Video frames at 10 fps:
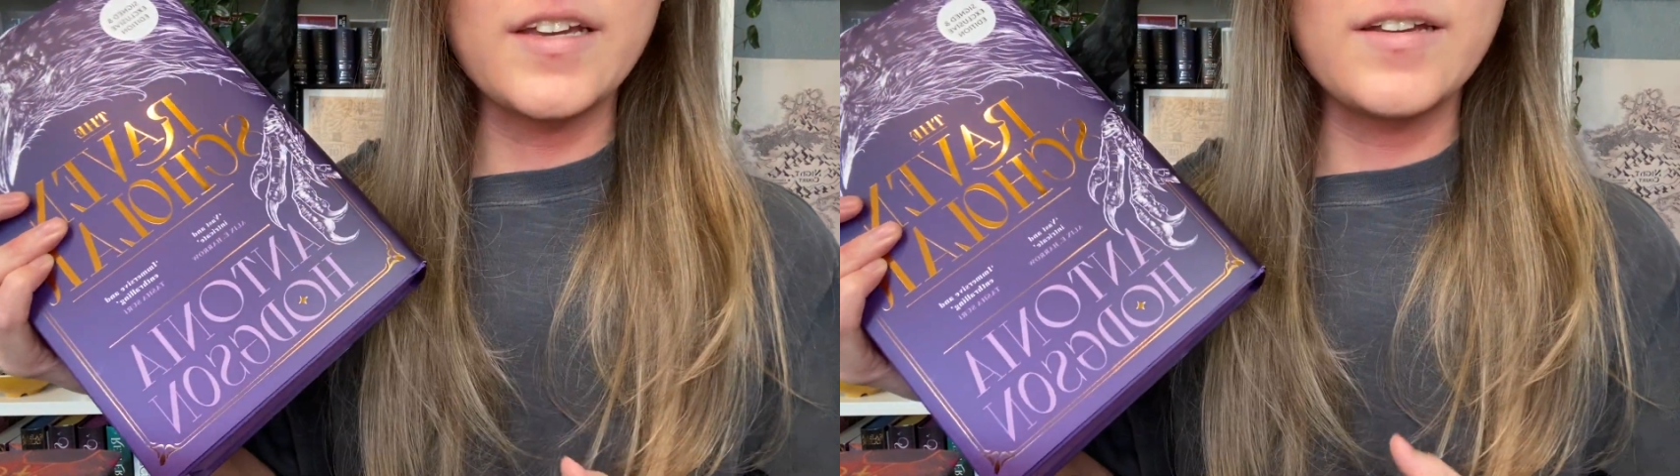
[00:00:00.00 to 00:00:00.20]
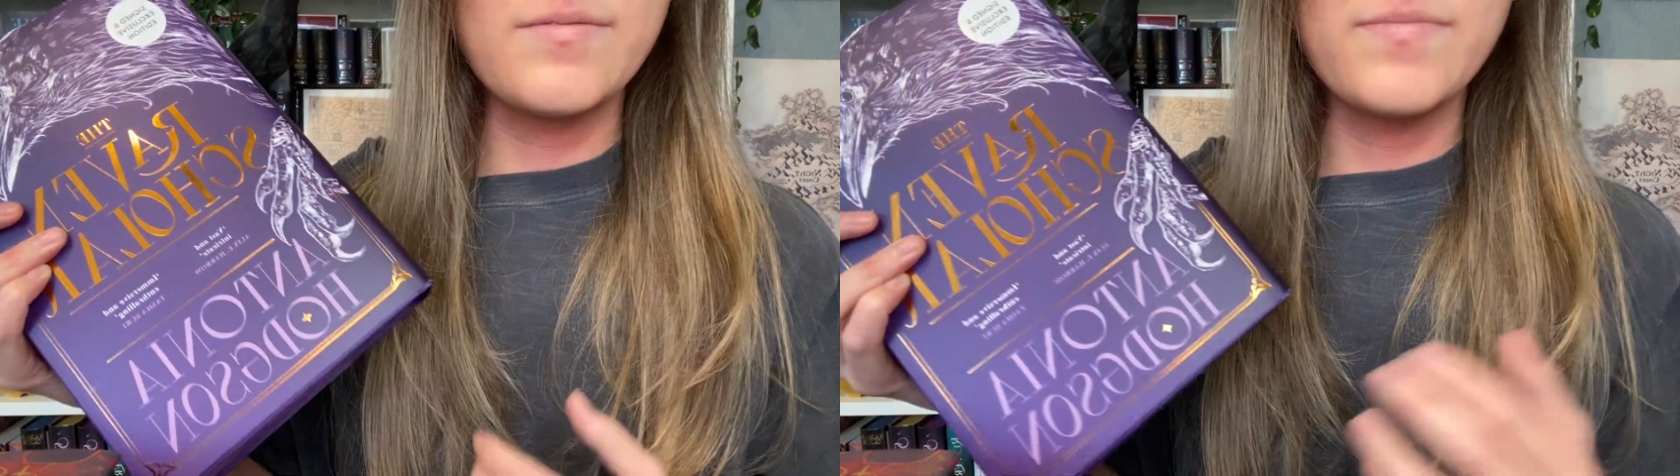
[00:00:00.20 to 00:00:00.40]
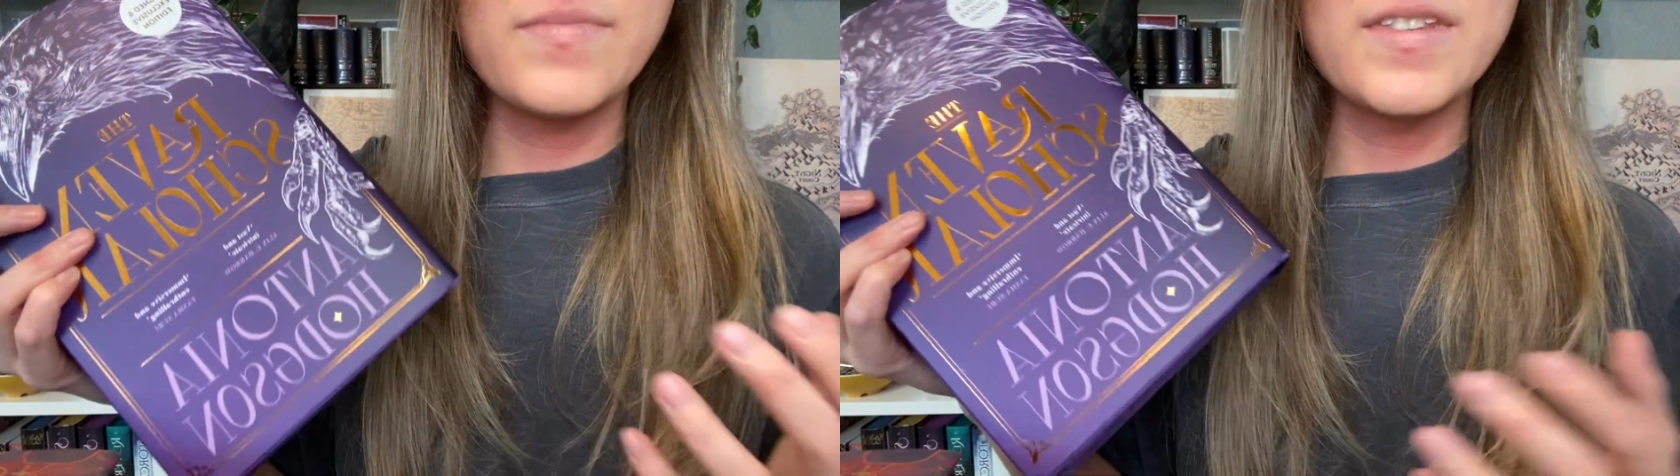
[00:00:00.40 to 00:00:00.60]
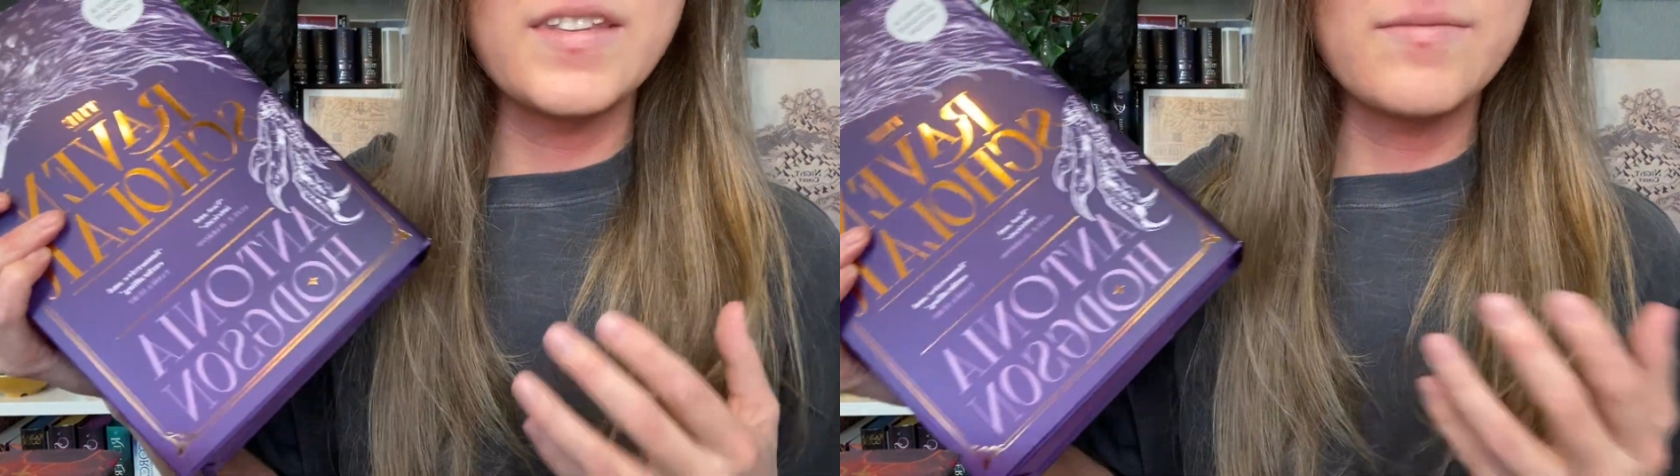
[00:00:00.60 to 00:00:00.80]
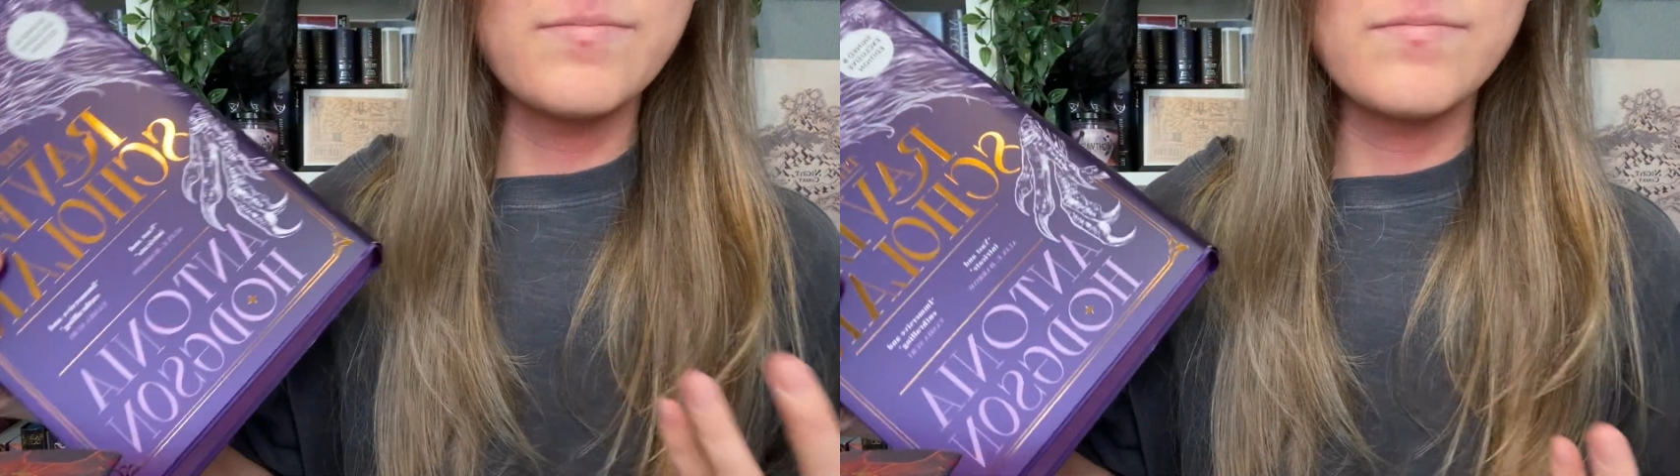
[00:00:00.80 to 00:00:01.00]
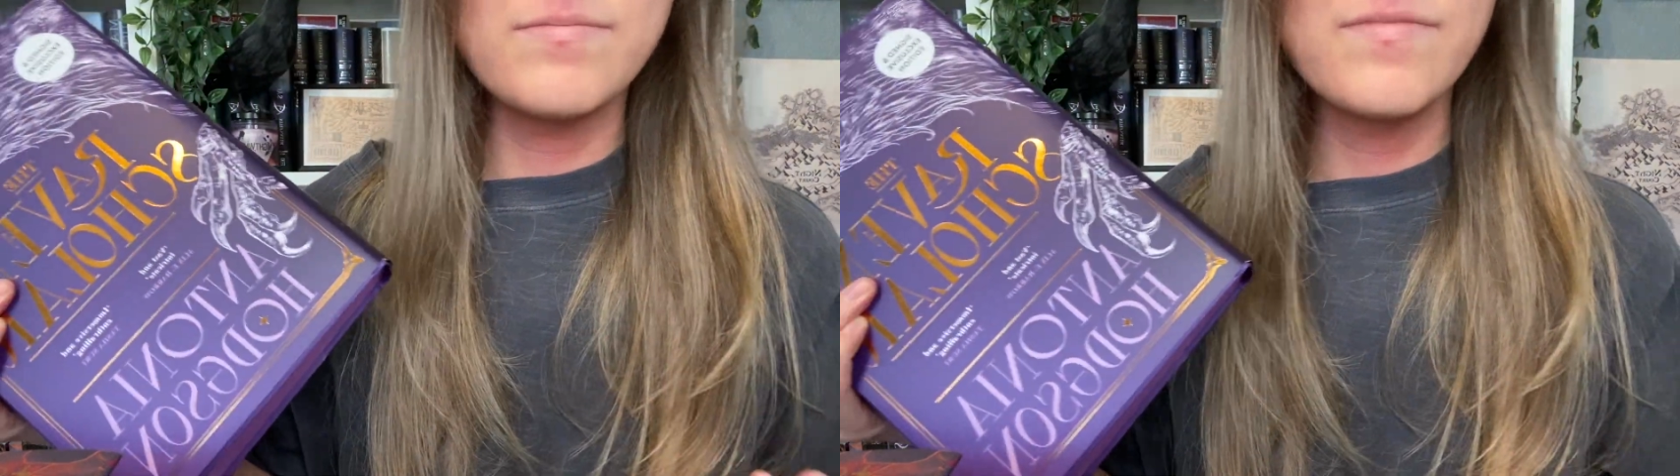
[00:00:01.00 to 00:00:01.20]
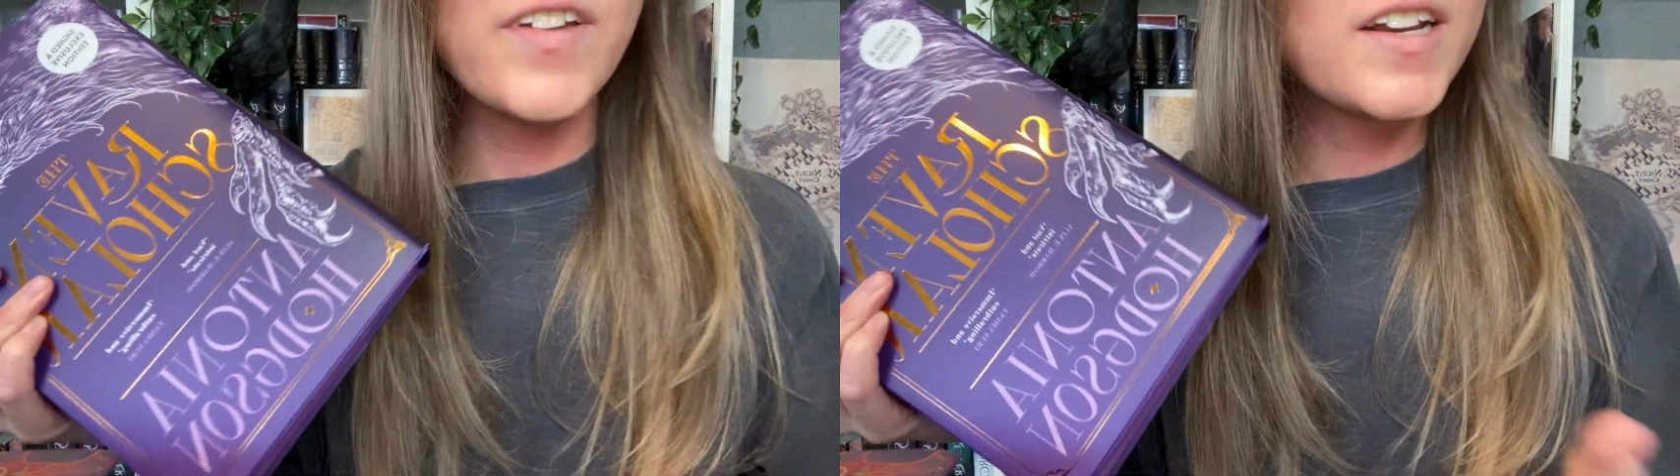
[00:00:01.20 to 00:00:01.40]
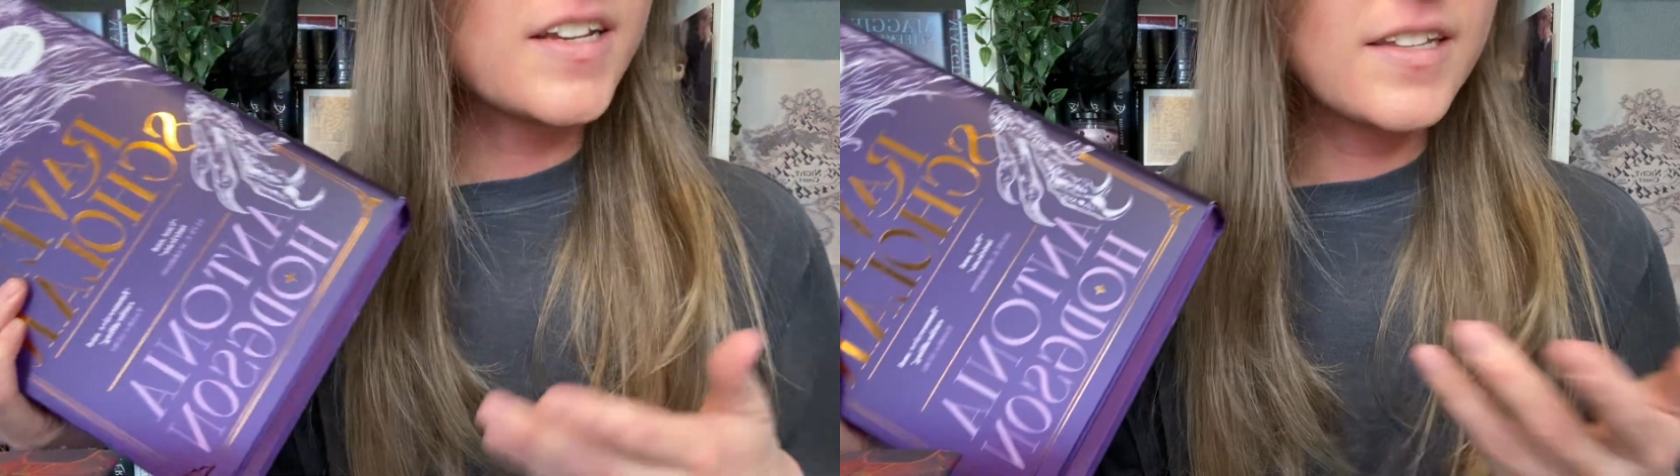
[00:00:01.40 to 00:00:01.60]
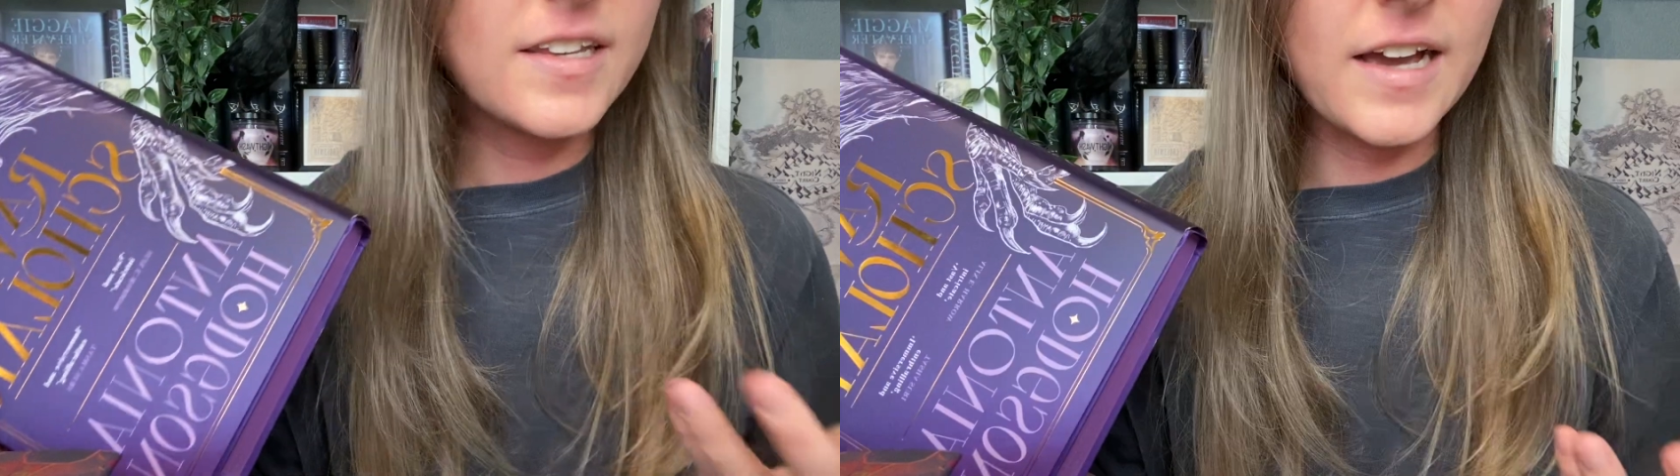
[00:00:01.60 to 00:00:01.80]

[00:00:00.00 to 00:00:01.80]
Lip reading: a fantasy